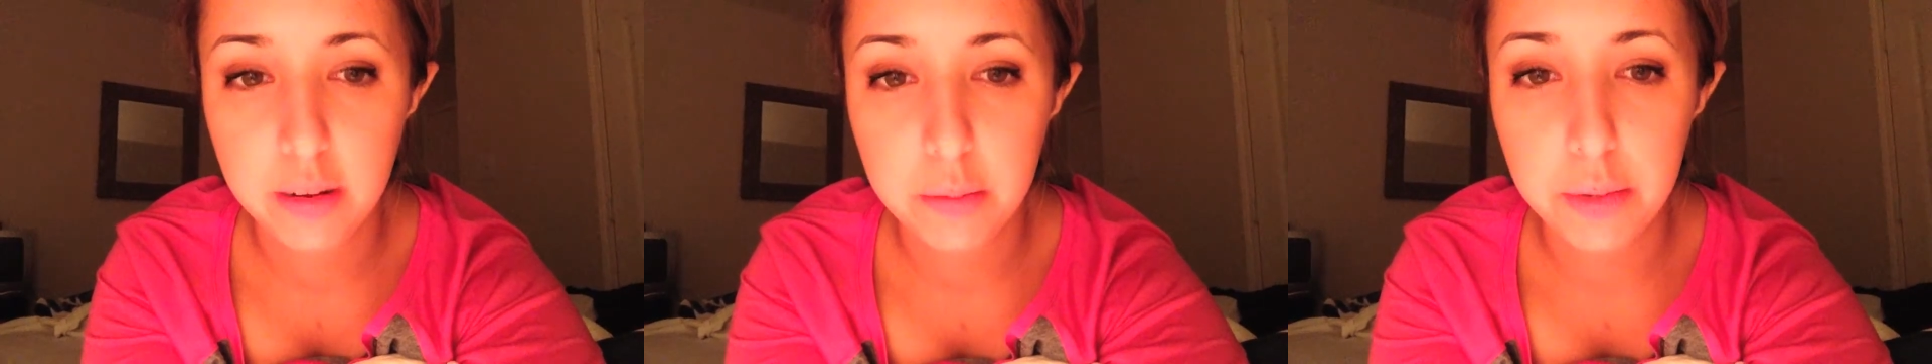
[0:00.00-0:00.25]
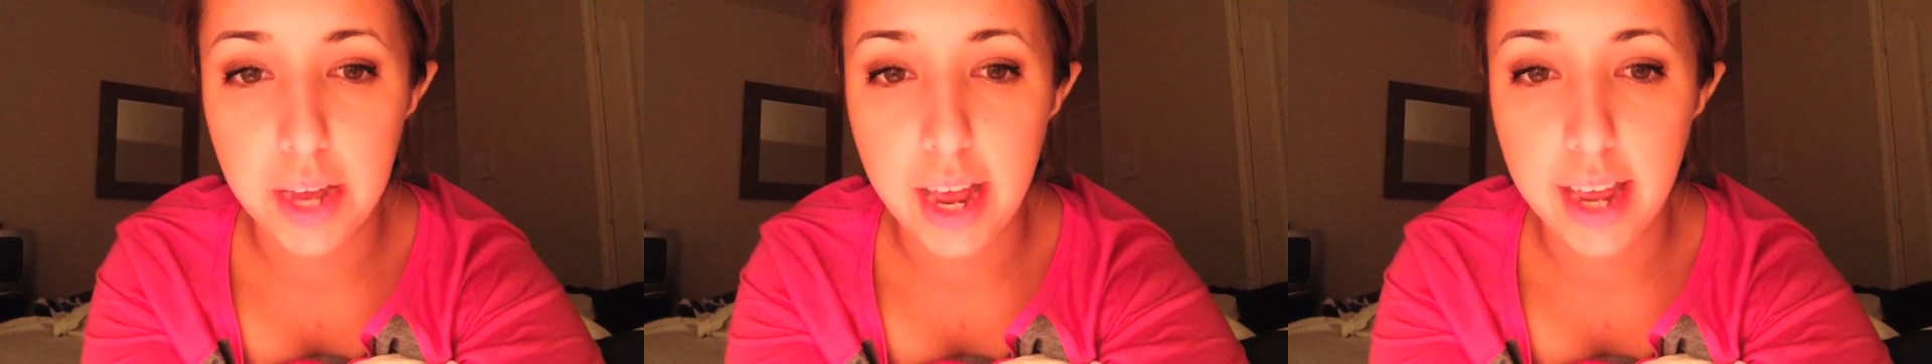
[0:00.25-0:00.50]

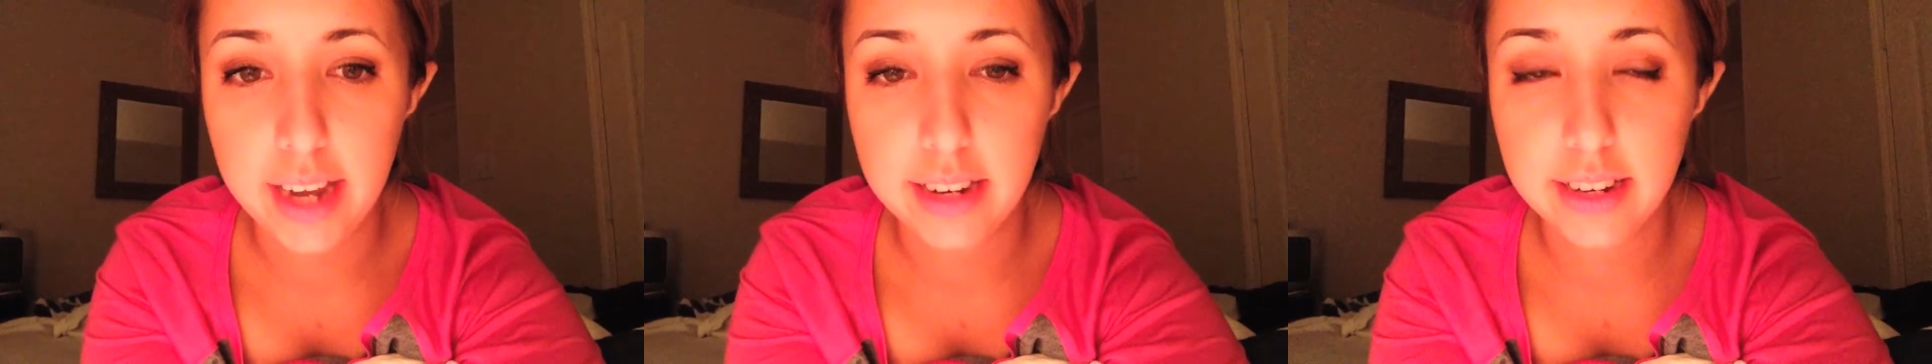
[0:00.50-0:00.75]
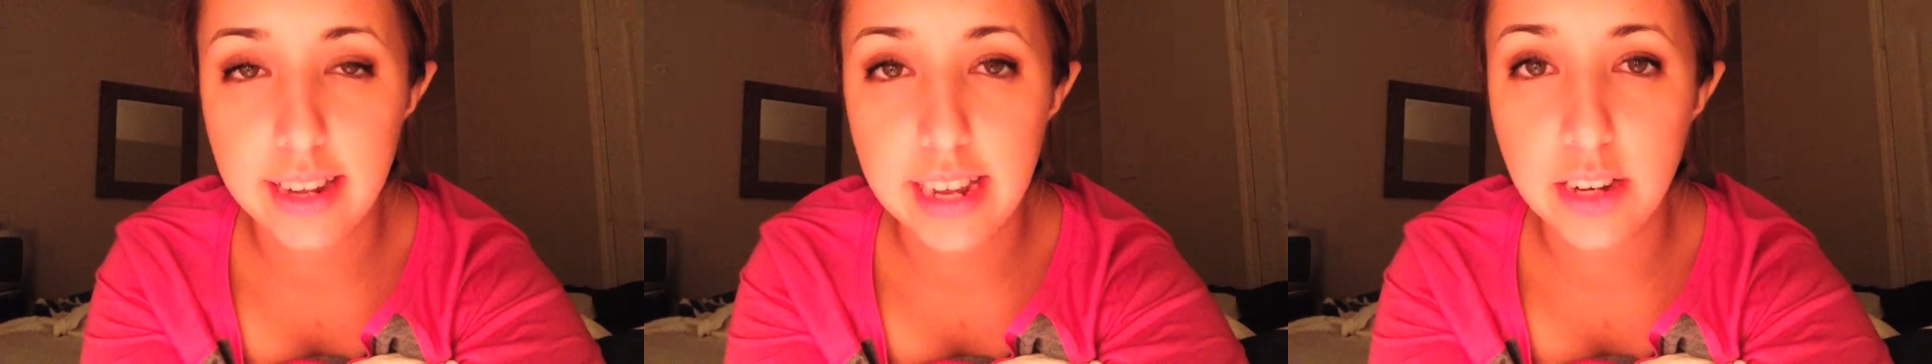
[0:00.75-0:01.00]
but
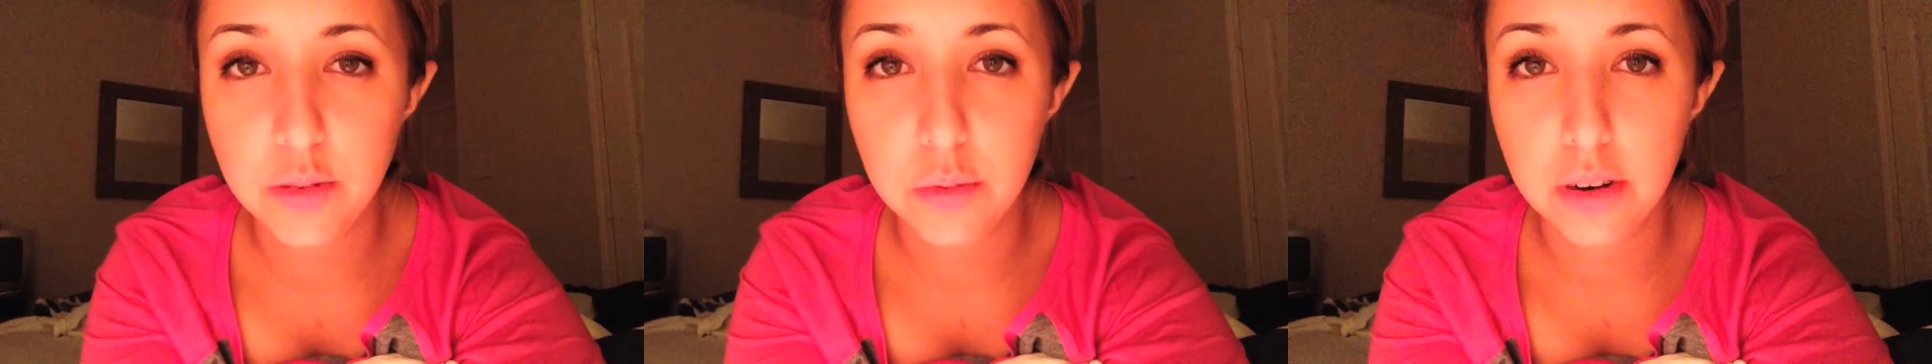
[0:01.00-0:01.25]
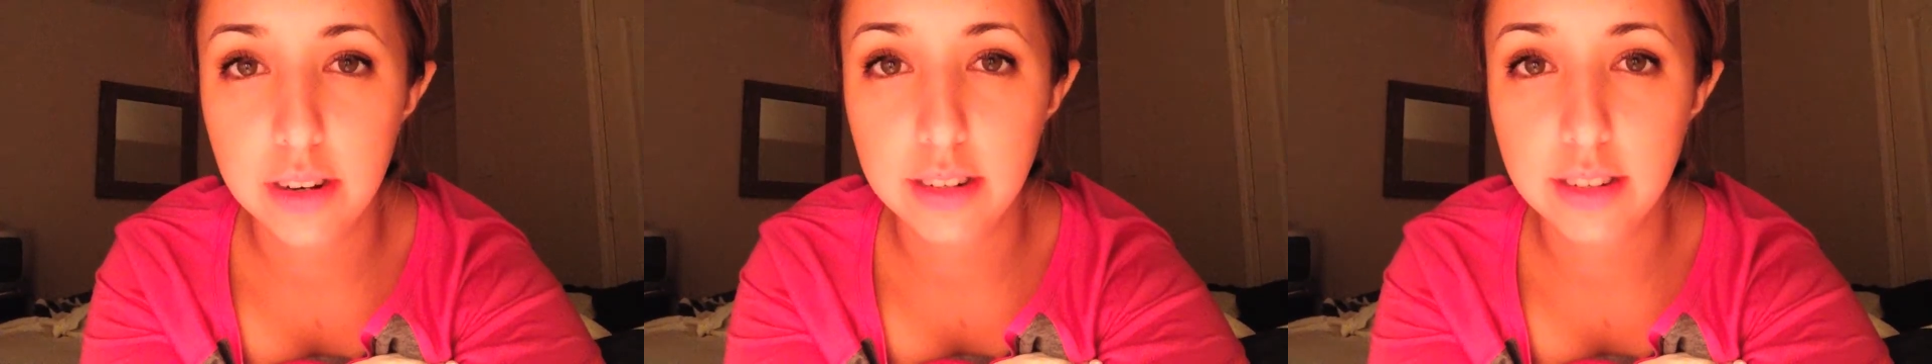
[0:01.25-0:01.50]
each
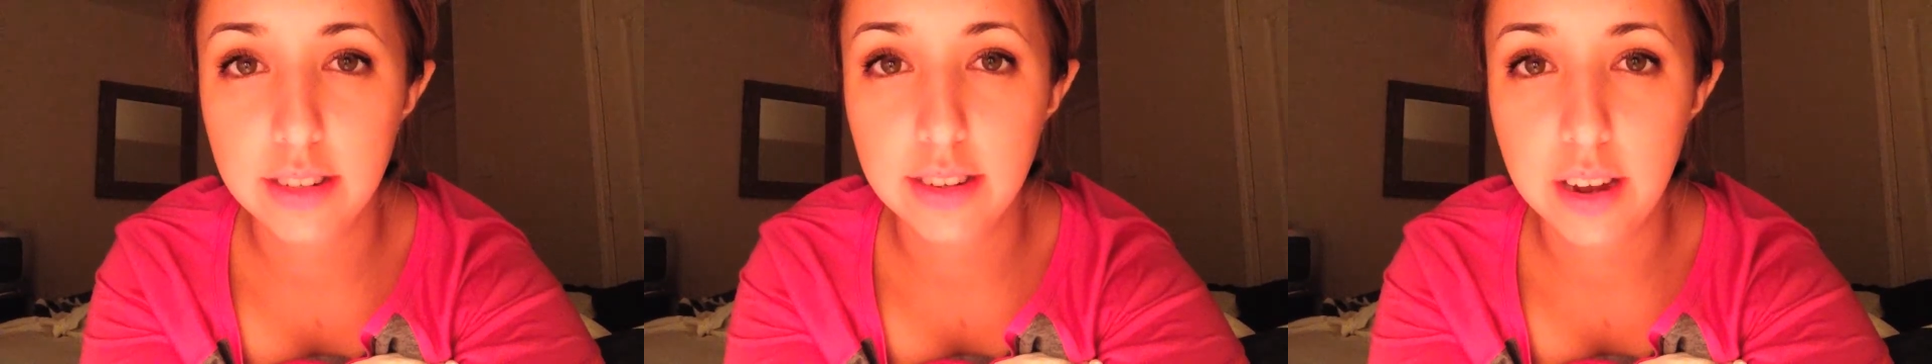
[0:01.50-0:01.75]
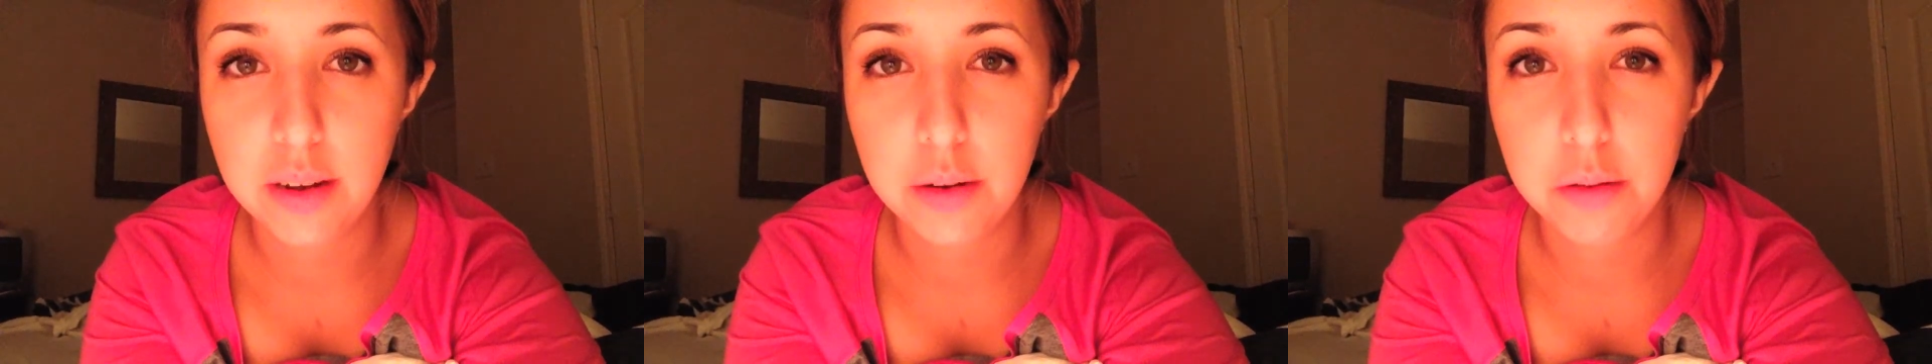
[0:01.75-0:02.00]
one is
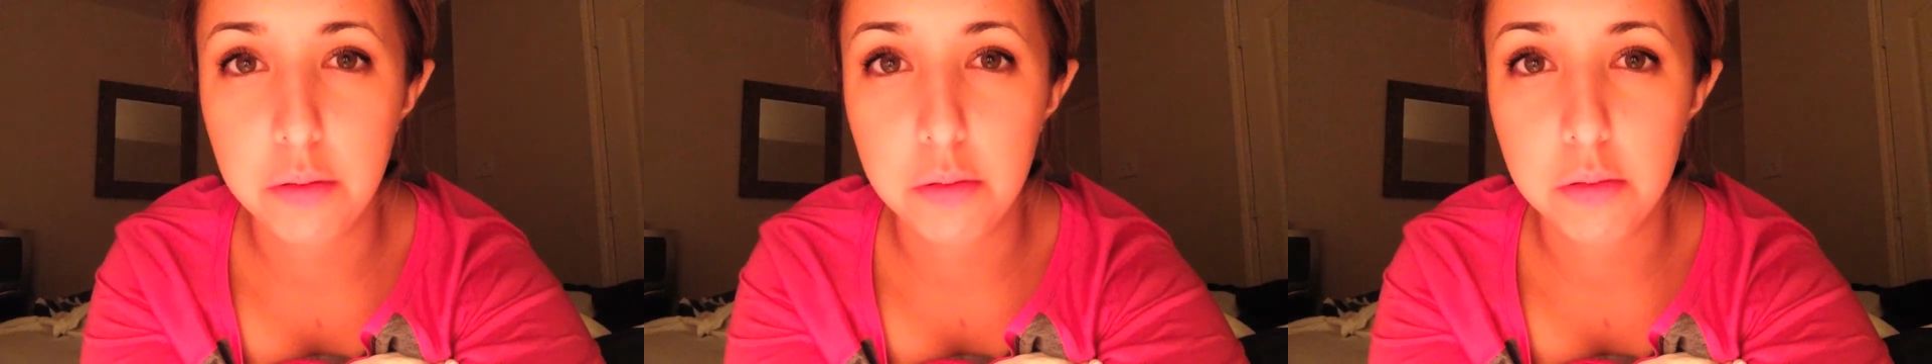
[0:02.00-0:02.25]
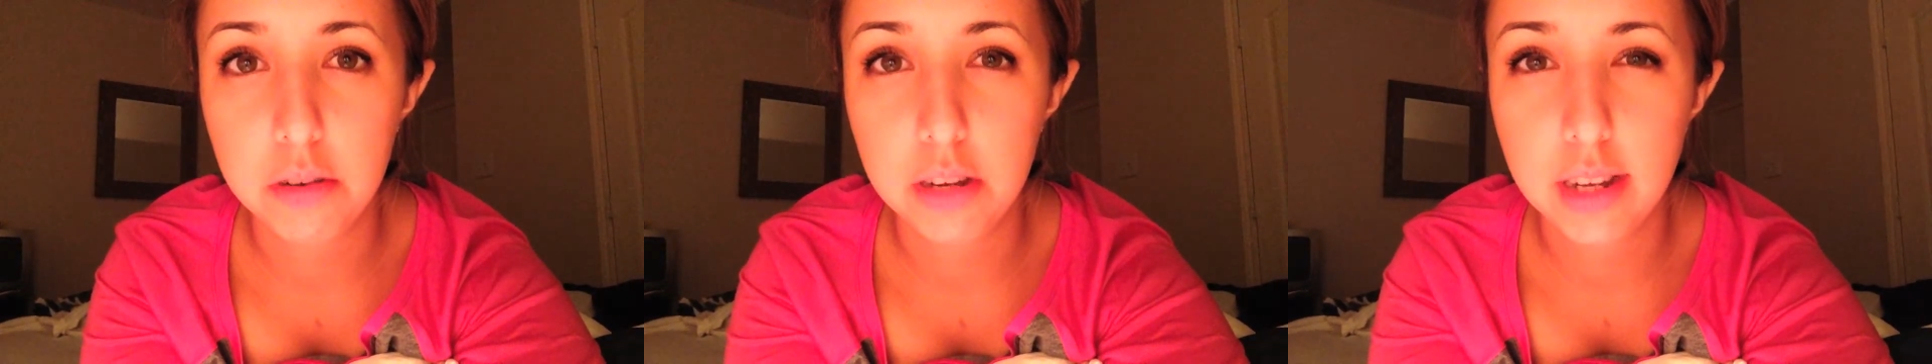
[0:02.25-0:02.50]
so
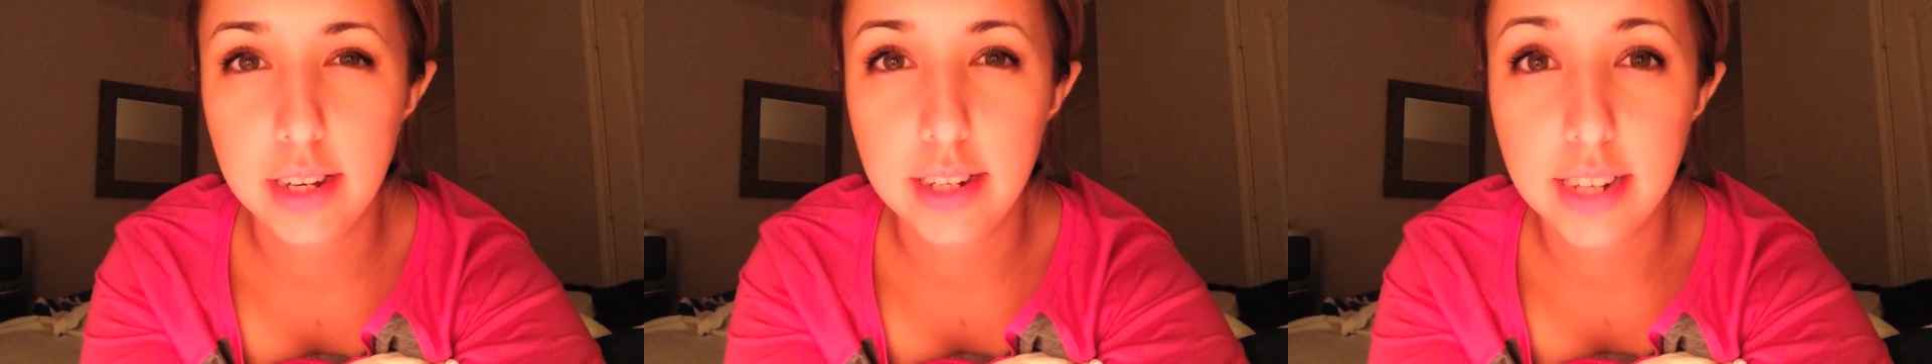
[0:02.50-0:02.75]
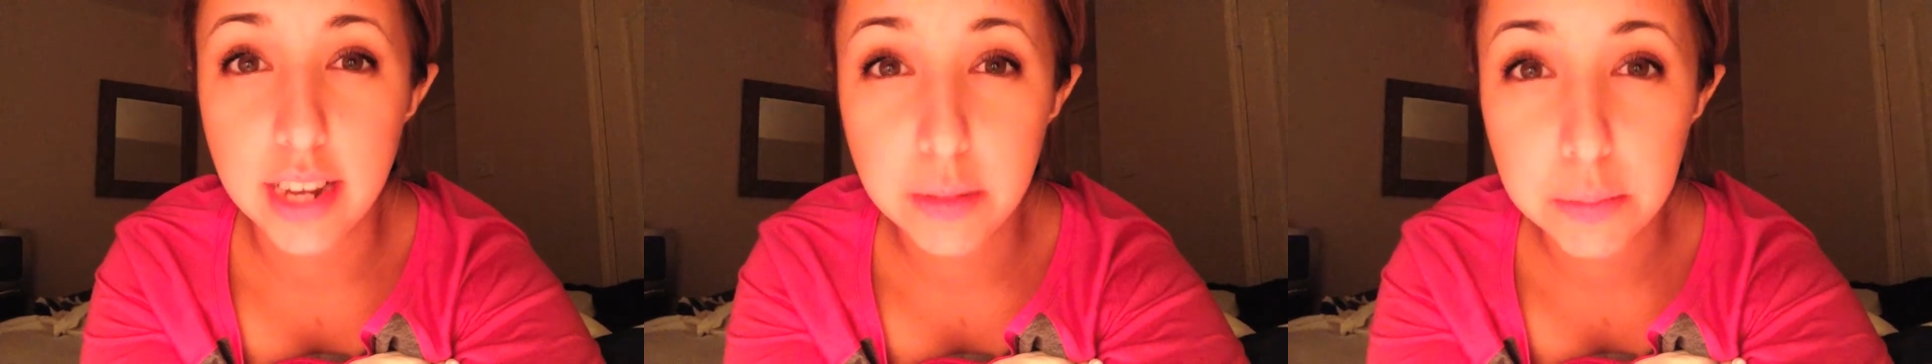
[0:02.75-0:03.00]

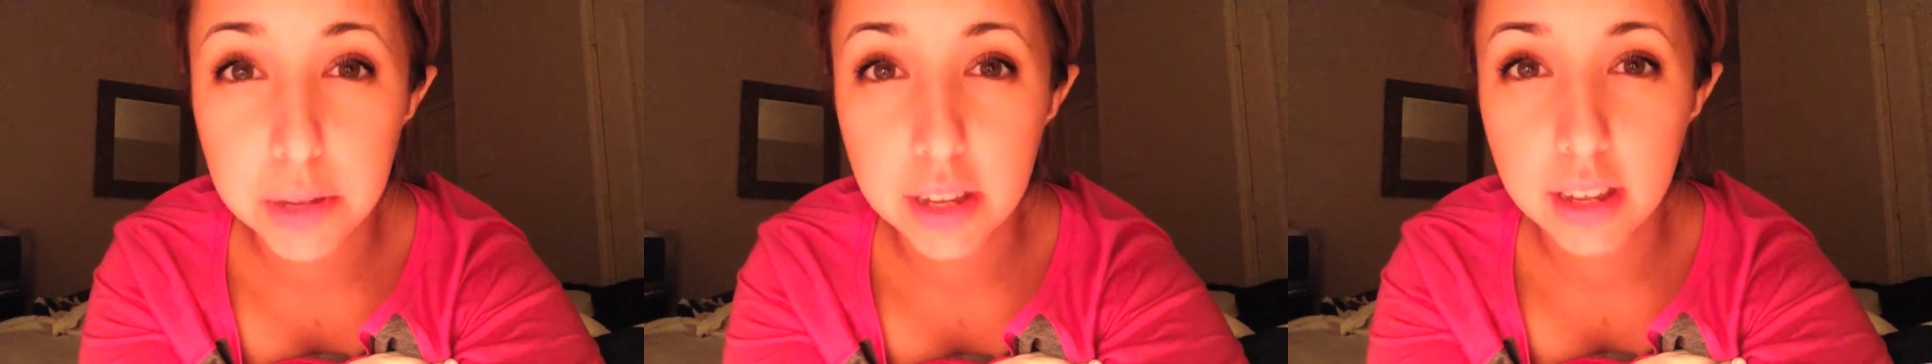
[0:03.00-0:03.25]
deep,